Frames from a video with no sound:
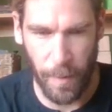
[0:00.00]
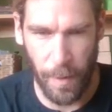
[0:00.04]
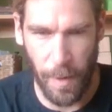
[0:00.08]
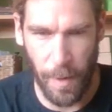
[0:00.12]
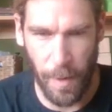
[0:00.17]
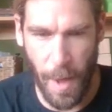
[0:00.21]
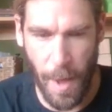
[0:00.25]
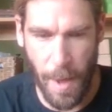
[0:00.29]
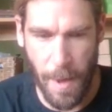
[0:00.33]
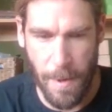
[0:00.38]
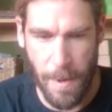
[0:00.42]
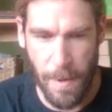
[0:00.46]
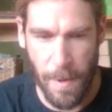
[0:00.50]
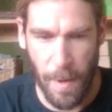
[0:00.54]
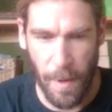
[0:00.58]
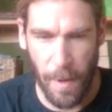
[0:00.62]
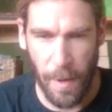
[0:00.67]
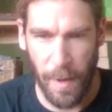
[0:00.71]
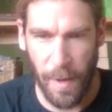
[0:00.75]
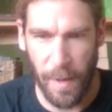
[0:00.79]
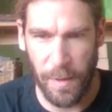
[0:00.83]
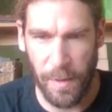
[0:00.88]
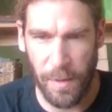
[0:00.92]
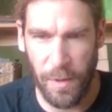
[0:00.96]
Yeah?
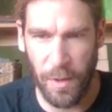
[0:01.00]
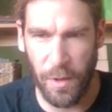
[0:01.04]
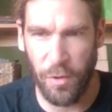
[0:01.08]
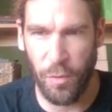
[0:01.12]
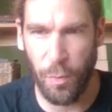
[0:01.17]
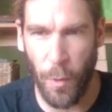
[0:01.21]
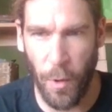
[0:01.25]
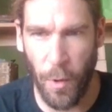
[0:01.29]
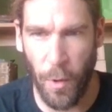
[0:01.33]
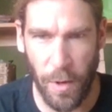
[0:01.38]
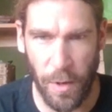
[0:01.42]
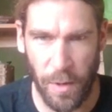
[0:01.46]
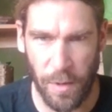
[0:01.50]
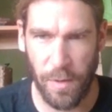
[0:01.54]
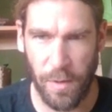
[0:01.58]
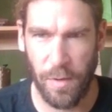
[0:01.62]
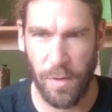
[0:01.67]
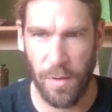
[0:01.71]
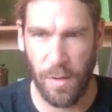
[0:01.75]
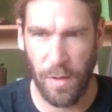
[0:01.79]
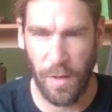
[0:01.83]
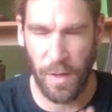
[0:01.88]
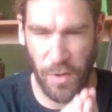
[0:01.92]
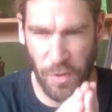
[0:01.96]
And this part
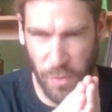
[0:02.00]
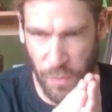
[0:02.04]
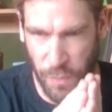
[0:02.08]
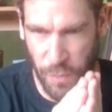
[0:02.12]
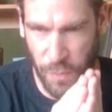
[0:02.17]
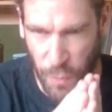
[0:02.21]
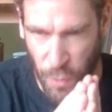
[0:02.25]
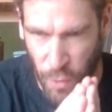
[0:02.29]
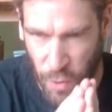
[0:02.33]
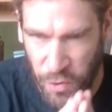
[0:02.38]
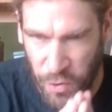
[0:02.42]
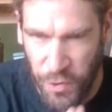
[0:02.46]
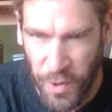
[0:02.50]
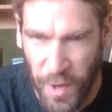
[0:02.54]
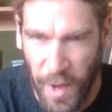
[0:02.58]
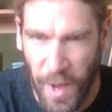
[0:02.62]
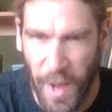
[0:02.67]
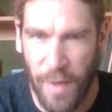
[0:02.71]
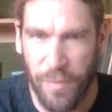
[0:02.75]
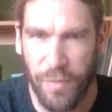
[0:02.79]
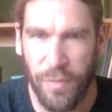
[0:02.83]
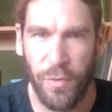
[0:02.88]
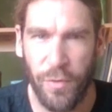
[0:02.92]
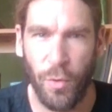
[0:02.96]
is the first
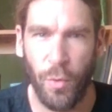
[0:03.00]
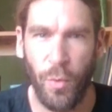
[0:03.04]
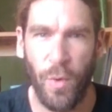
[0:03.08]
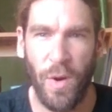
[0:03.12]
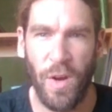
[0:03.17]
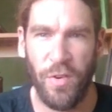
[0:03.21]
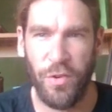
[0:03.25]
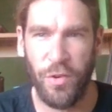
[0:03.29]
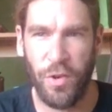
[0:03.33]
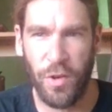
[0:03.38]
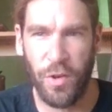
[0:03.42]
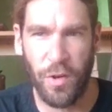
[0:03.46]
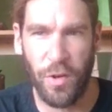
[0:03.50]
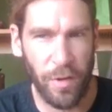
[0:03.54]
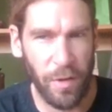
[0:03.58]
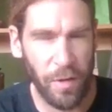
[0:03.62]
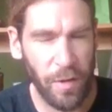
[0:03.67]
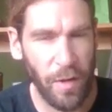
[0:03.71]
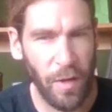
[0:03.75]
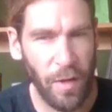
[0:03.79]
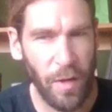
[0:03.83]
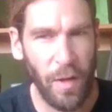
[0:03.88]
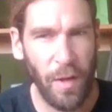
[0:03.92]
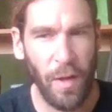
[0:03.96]
half of the
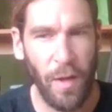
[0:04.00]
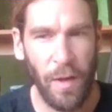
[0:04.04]
question